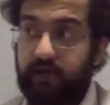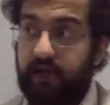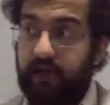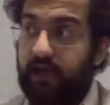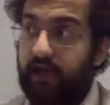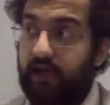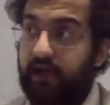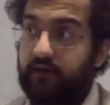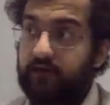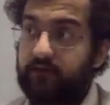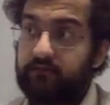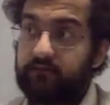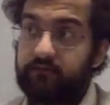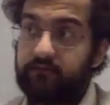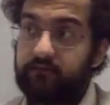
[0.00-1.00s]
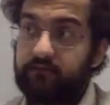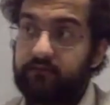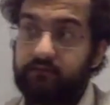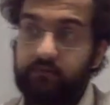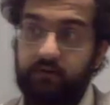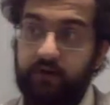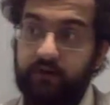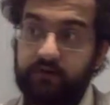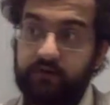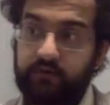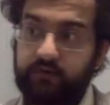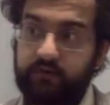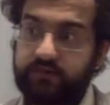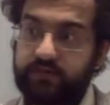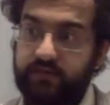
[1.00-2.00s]
And around
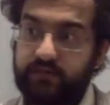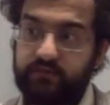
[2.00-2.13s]
those time,